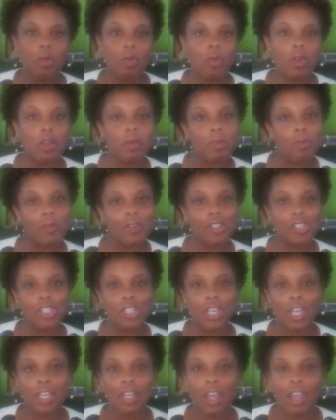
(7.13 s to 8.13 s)
We
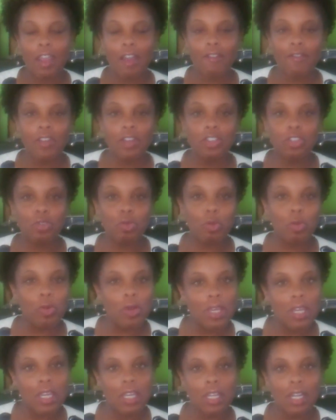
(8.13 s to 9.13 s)
appreciate every
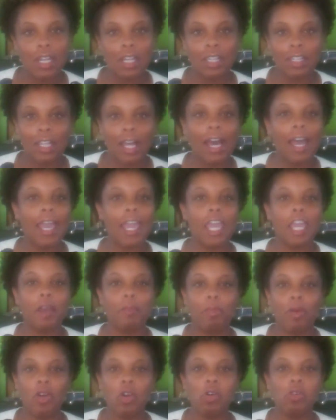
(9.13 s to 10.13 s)
tweet,
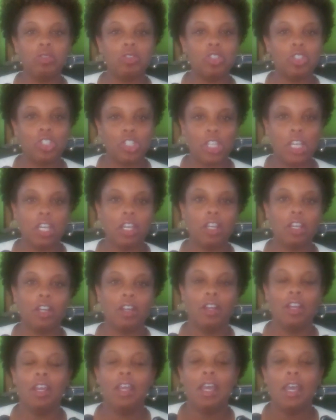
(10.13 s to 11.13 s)
like, post,
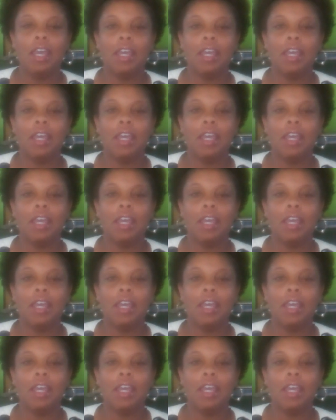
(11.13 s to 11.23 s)
share,